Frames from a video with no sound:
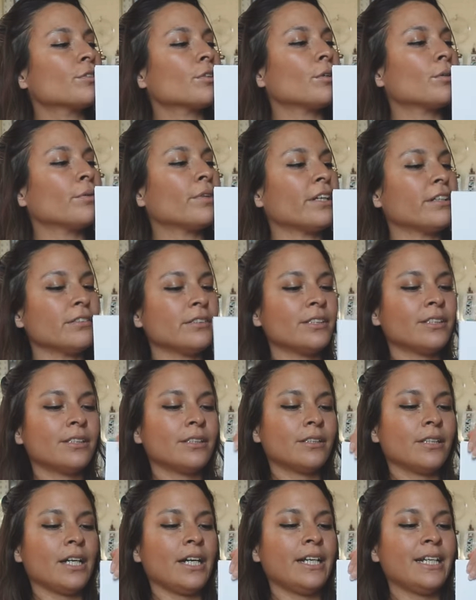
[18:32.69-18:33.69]
So
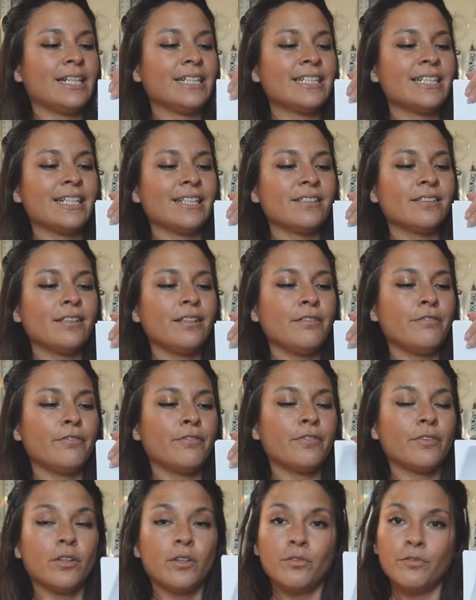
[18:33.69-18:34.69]
there's an adhesive
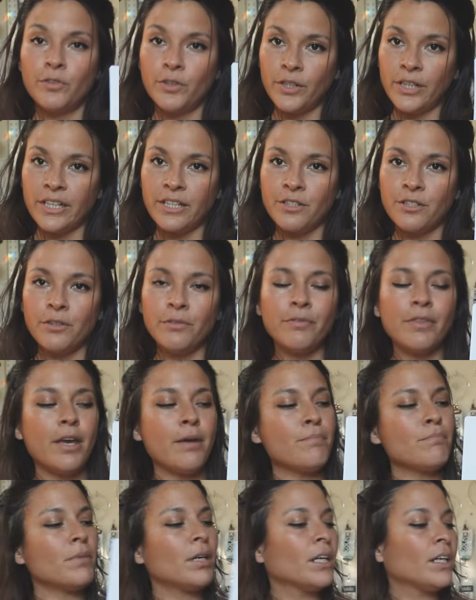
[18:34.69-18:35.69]
for each of
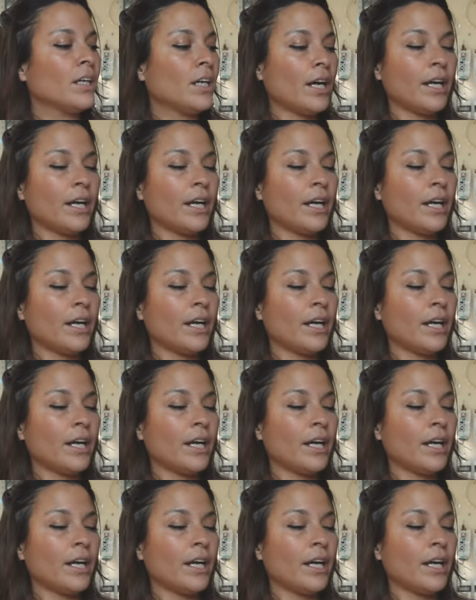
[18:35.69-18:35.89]
them.